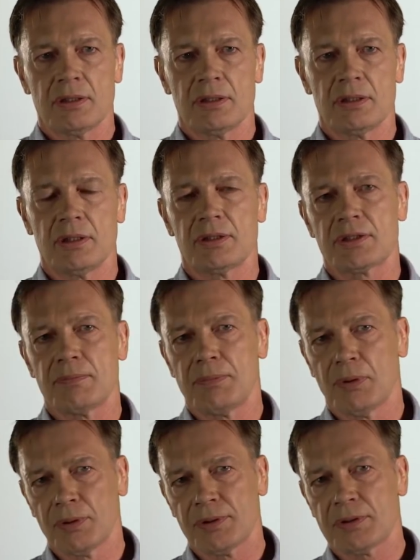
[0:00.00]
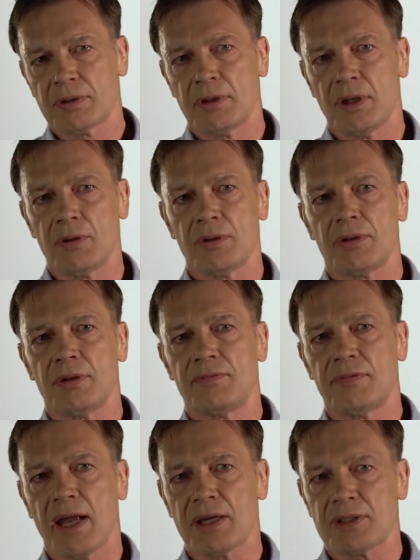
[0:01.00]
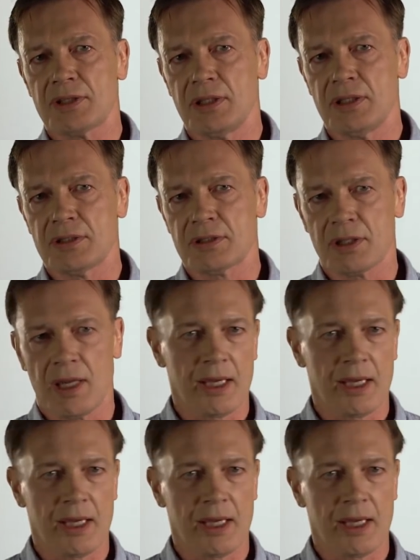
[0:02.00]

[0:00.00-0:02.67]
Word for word: And it's important to note that vaccines,